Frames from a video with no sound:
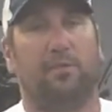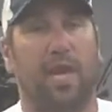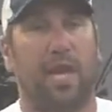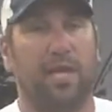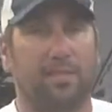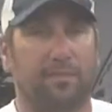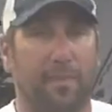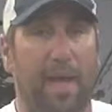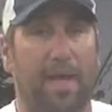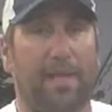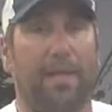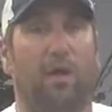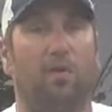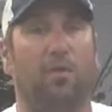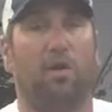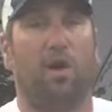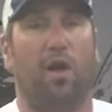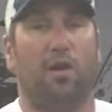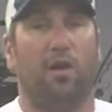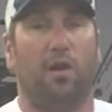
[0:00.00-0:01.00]
Cast back
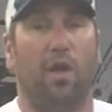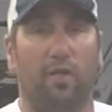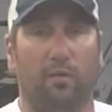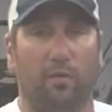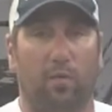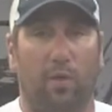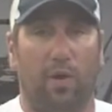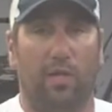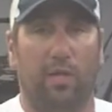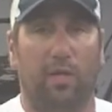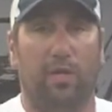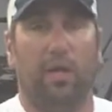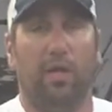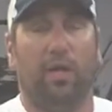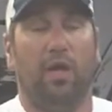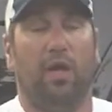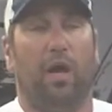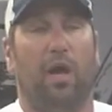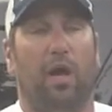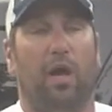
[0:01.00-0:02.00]
out, caught another one
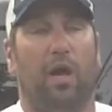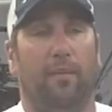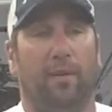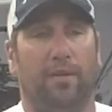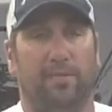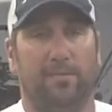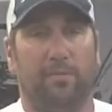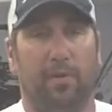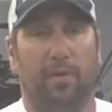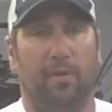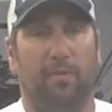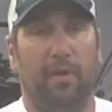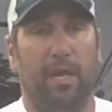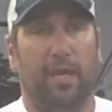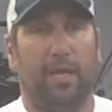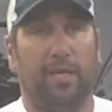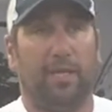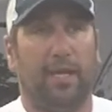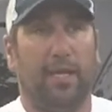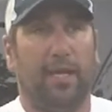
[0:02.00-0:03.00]
on the
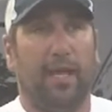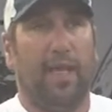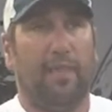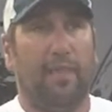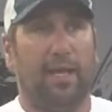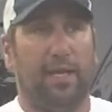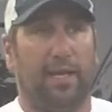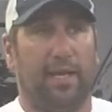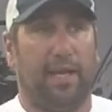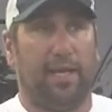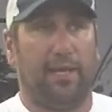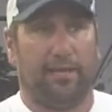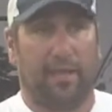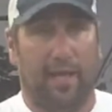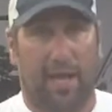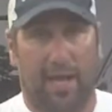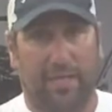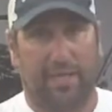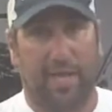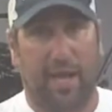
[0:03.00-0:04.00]
spinnerbait, and then it kind of
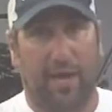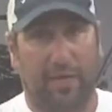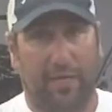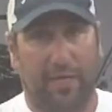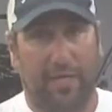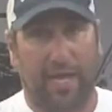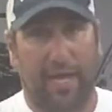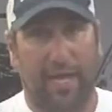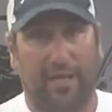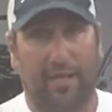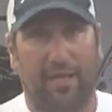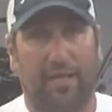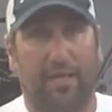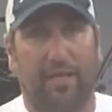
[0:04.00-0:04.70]
died down again.